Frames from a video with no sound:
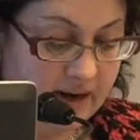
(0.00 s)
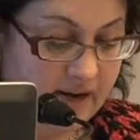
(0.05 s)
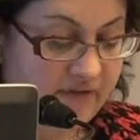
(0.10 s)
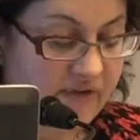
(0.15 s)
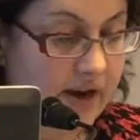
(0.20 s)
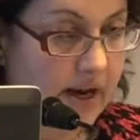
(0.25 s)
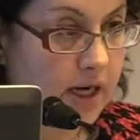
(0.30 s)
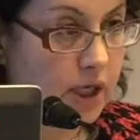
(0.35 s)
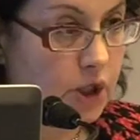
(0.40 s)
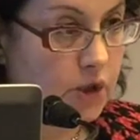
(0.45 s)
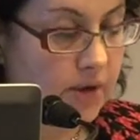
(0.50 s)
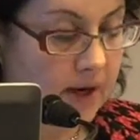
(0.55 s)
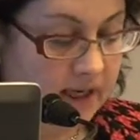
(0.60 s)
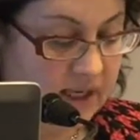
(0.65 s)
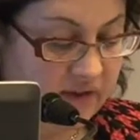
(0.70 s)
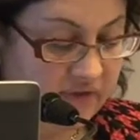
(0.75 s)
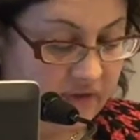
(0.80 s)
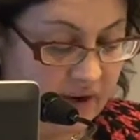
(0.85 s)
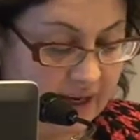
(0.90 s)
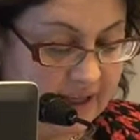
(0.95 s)
in vain
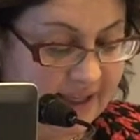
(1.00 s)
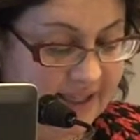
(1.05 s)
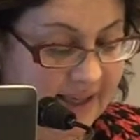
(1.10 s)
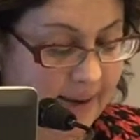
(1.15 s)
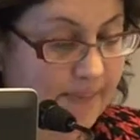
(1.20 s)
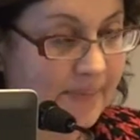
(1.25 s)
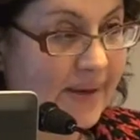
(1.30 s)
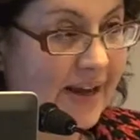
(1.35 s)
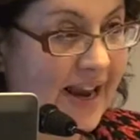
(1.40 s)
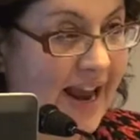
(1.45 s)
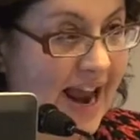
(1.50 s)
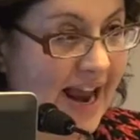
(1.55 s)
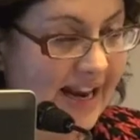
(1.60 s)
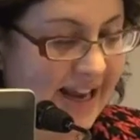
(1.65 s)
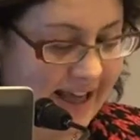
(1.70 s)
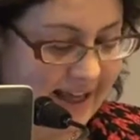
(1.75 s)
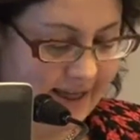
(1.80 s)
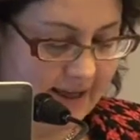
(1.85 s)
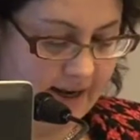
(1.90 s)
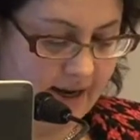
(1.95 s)
trying to find something,
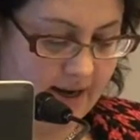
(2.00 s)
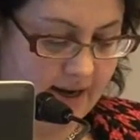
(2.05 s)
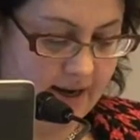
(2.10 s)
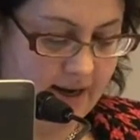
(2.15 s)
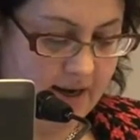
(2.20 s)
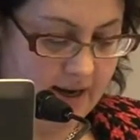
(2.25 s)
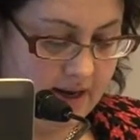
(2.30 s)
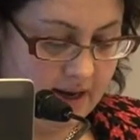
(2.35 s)
anything,